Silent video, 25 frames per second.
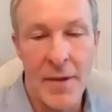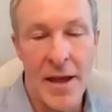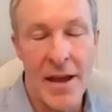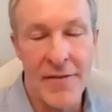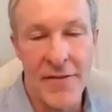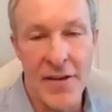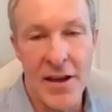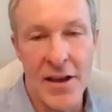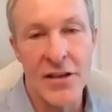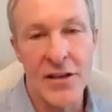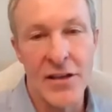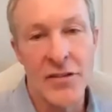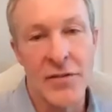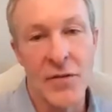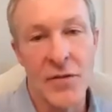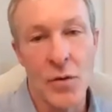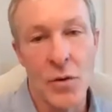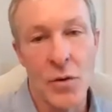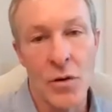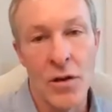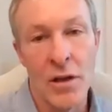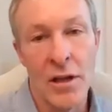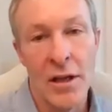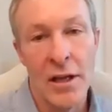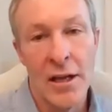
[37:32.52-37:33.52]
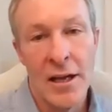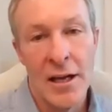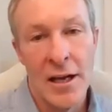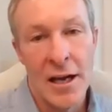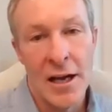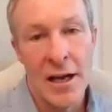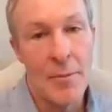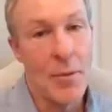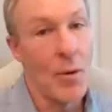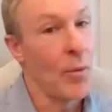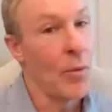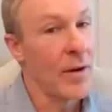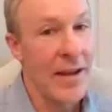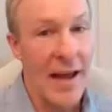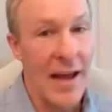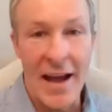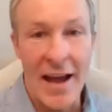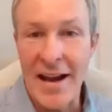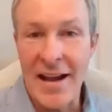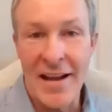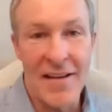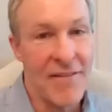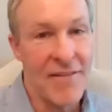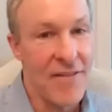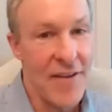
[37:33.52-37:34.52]
aviation fuel. But we got
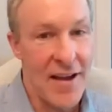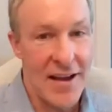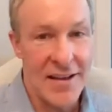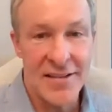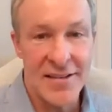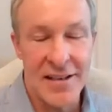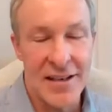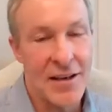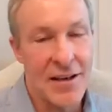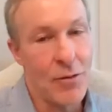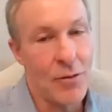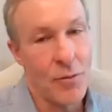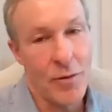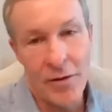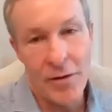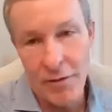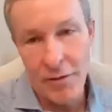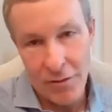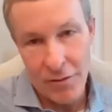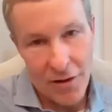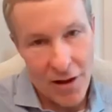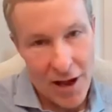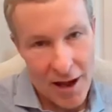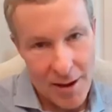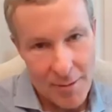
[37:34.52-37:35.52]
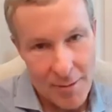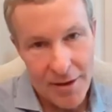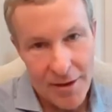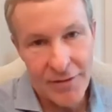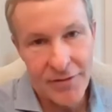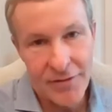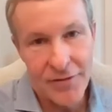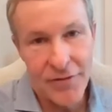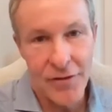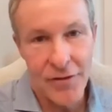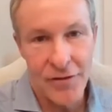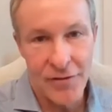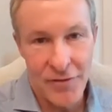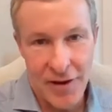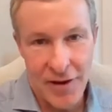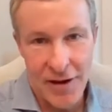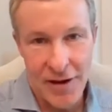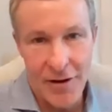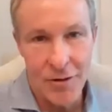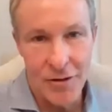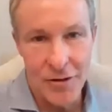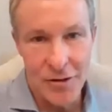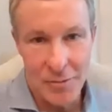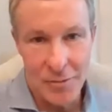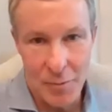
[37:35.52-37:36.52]
to invest in it. We are lobbying for
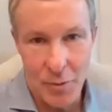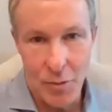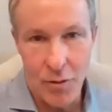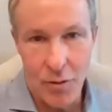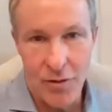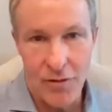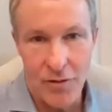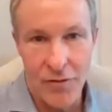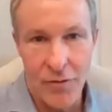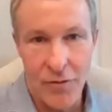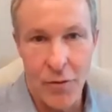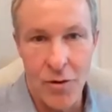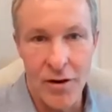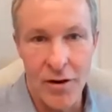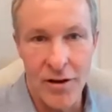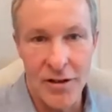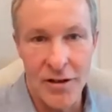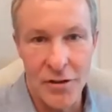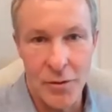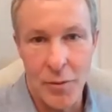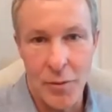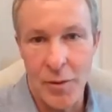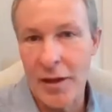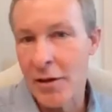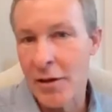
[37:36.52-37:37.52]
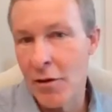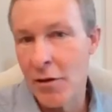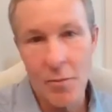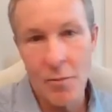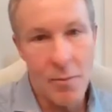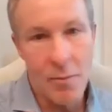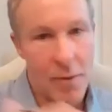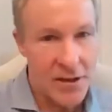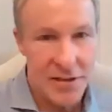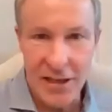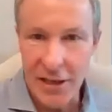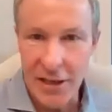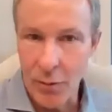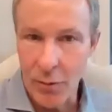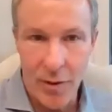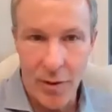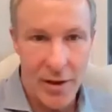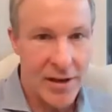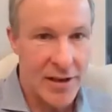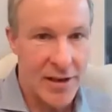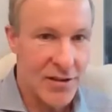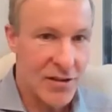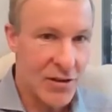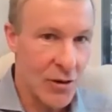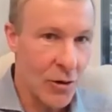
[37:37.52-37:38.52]
federal support for it so we can do much like
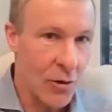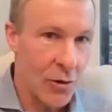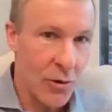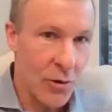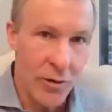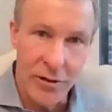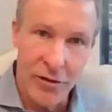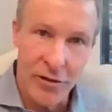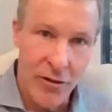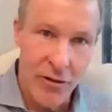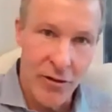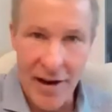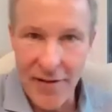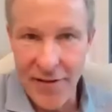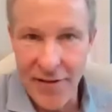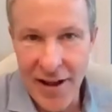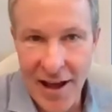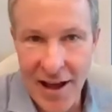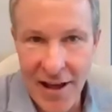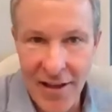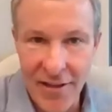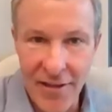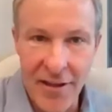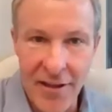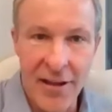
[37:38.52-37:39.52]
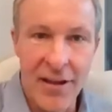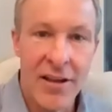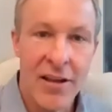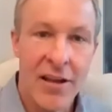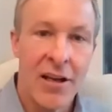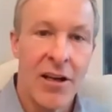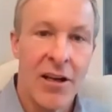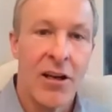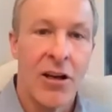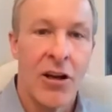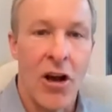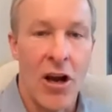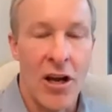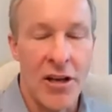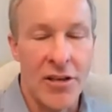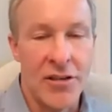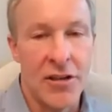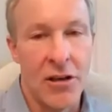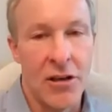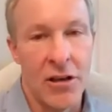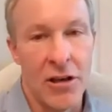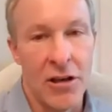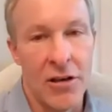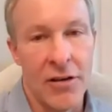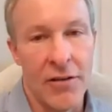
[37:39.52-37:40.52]
wind and solar and drive down the
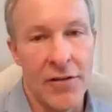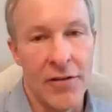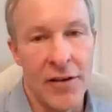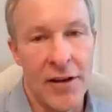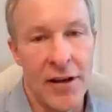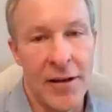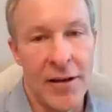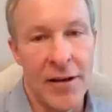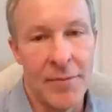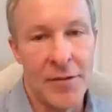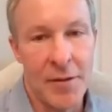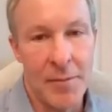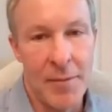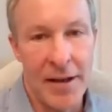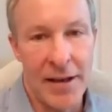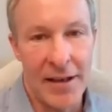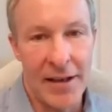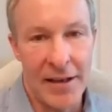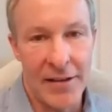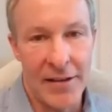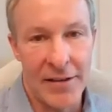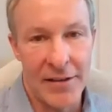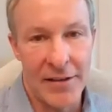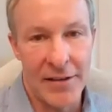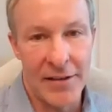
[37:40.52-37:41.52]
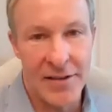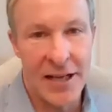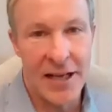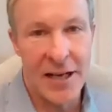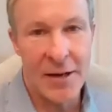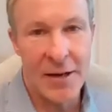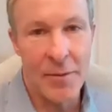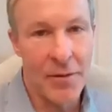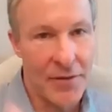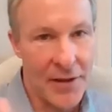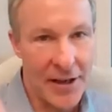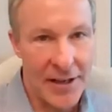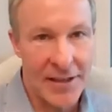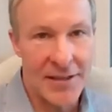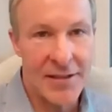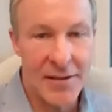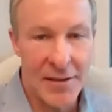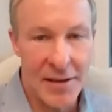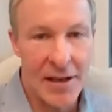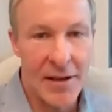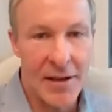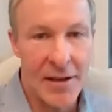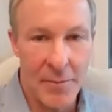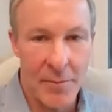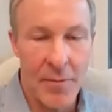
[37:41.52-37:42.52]
cost curve to make it sustainable. That's
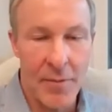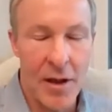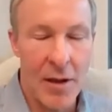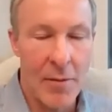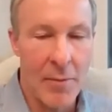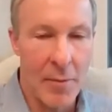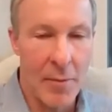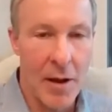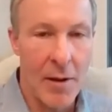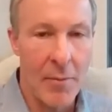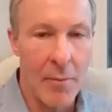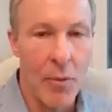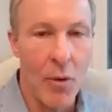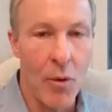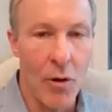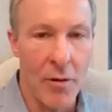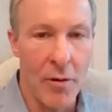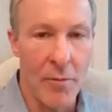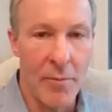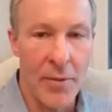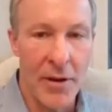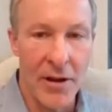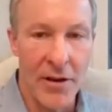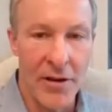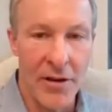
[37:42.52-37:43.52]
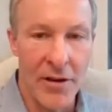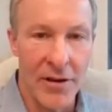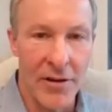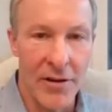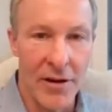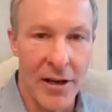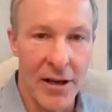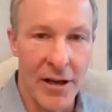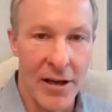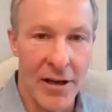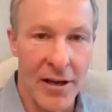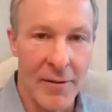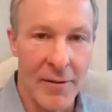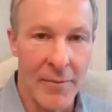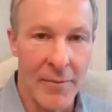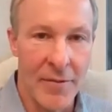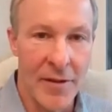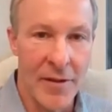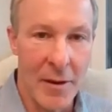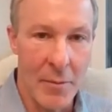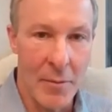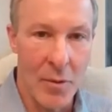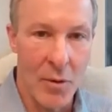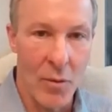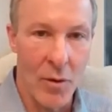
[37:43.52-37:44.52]
important pillar
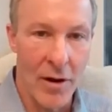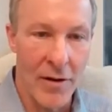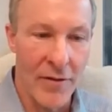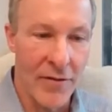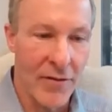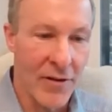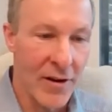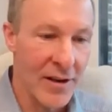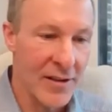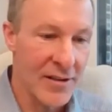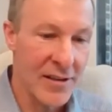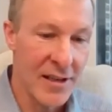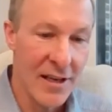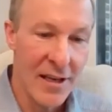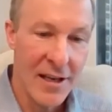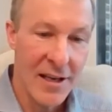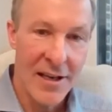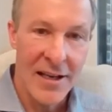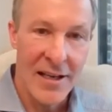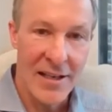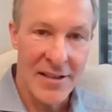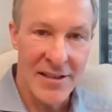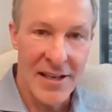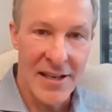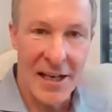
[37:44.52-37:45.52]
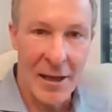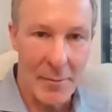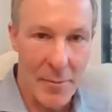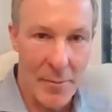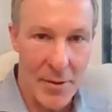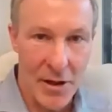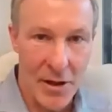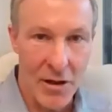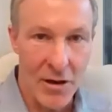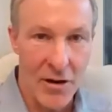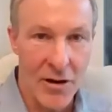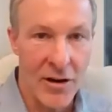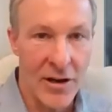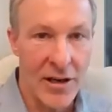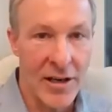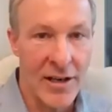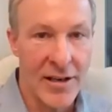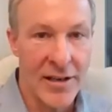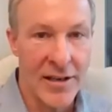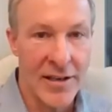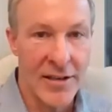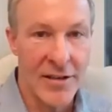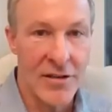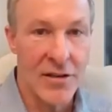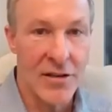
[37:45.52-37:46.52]
number one for us. The second pillar
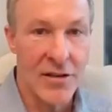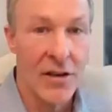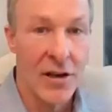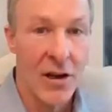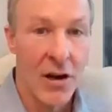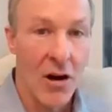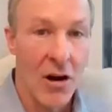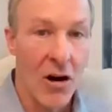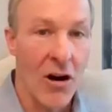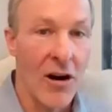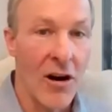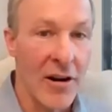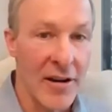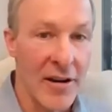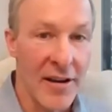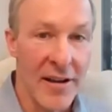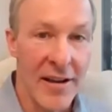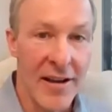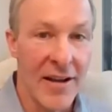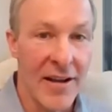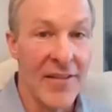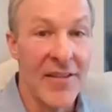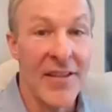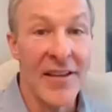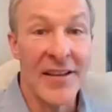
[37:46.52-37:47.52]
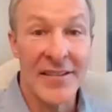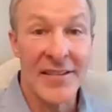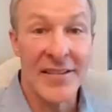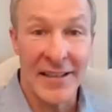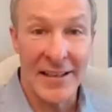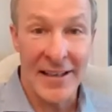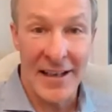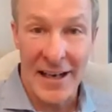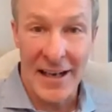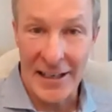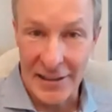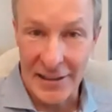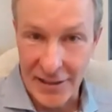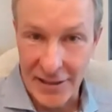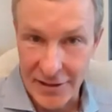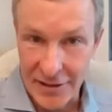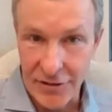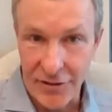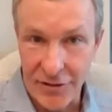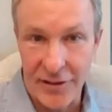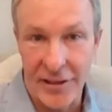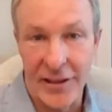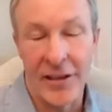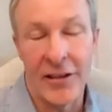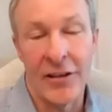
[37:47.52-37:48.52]
is R&D on things like
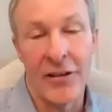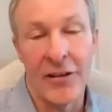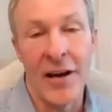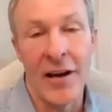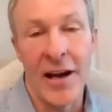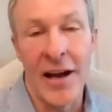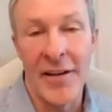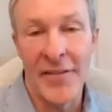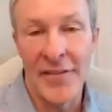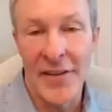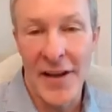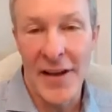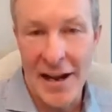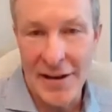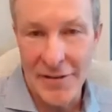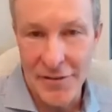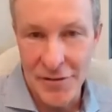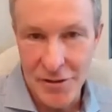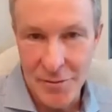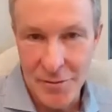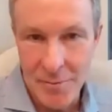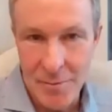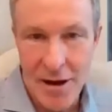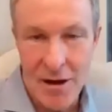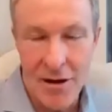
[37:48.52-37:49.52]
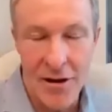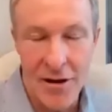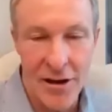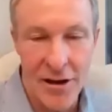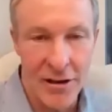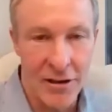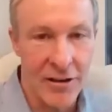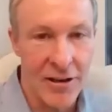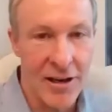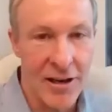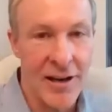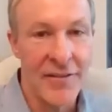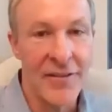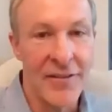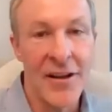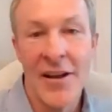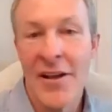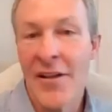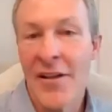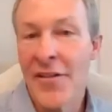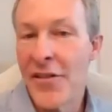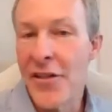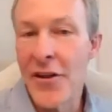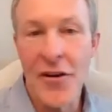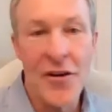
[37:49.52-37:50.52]
electric aircraft, hydrogen-powered aircraft.
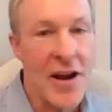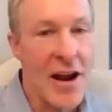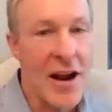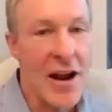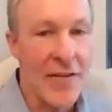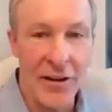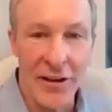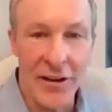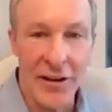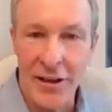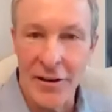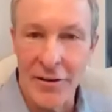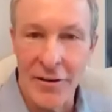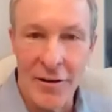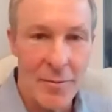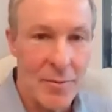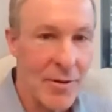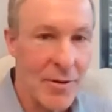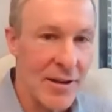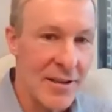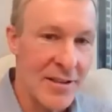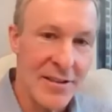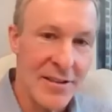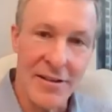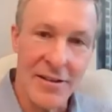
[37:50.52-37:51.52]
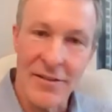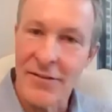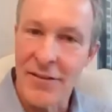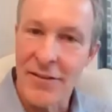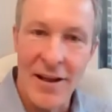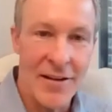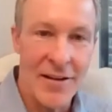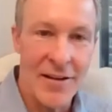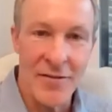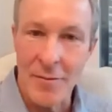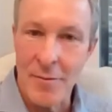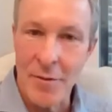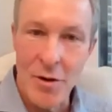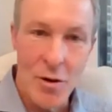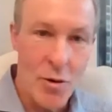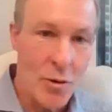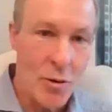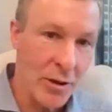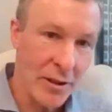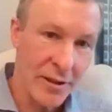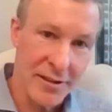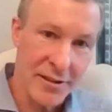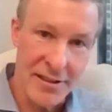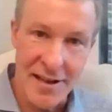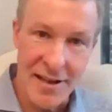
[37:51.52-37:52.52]
They're never going to replace our flight from
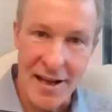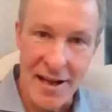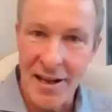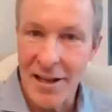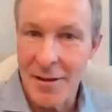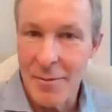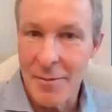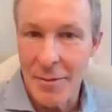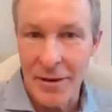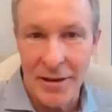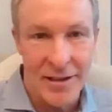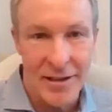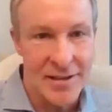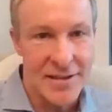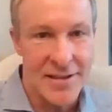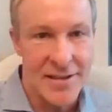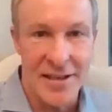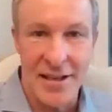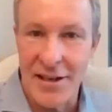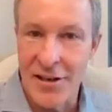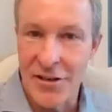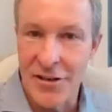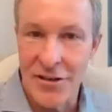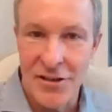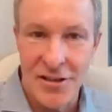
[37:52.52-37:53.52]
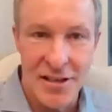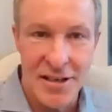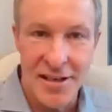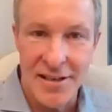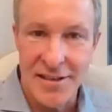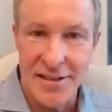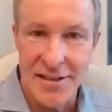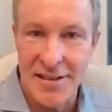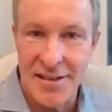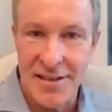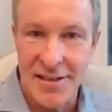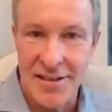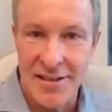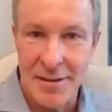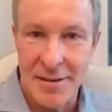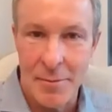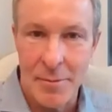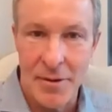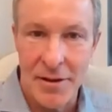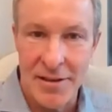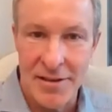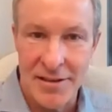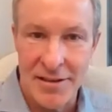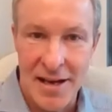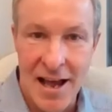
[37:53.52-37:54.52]
Newark to Delhi because the energy density
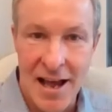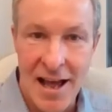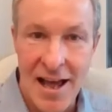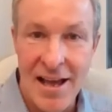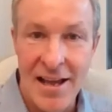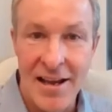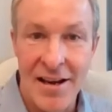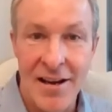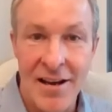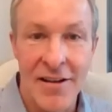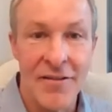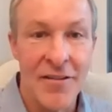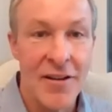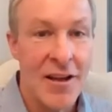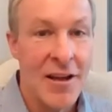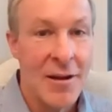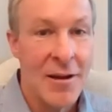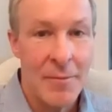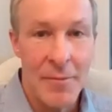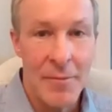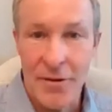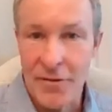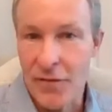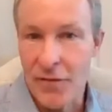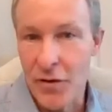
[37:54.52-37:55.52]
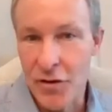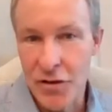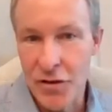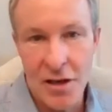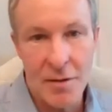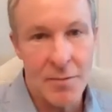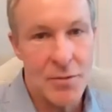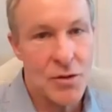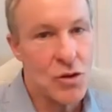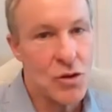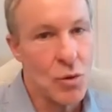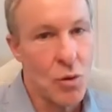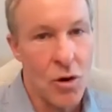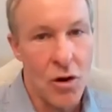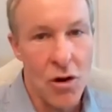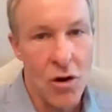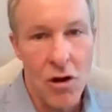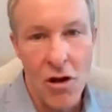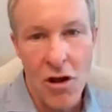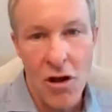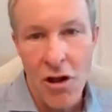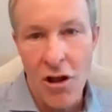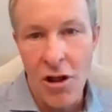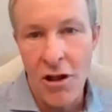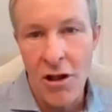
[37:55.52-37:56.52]
simply isn't high enough. But for some short
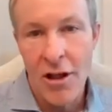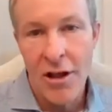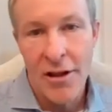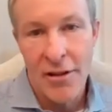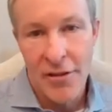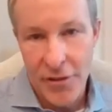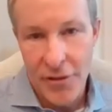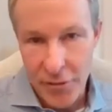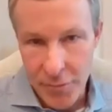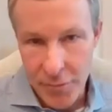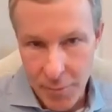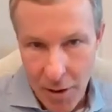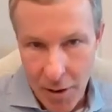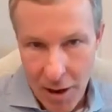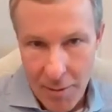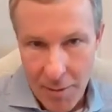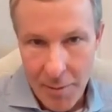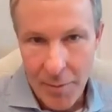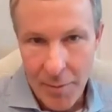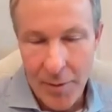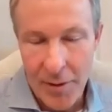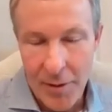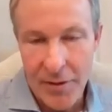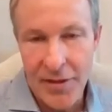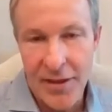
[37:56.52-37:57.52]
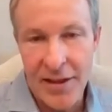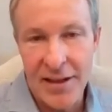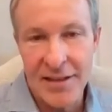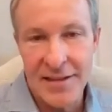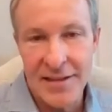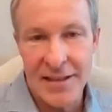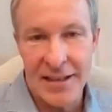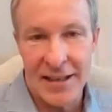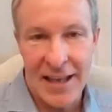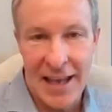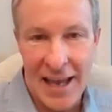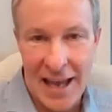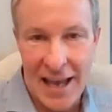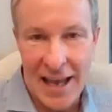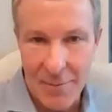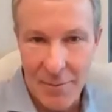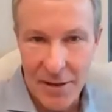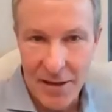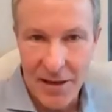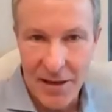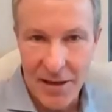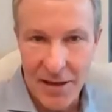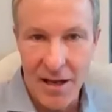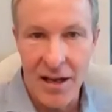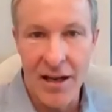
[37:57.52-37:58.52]
haul, there's probably things that can
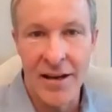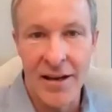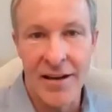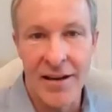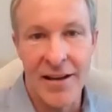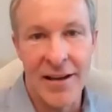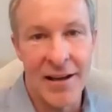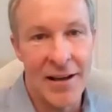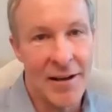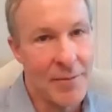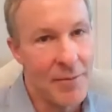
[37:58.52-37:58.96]
be done.